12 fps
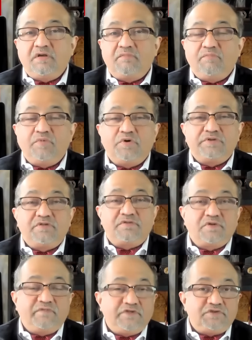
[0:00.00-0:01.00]
both the
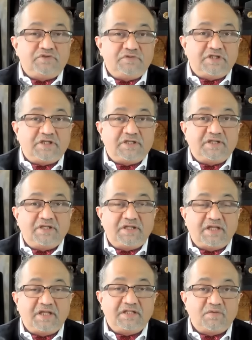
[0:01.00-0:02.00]
Soviet Union
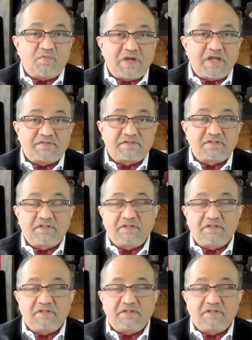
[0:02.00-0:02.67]
and the West,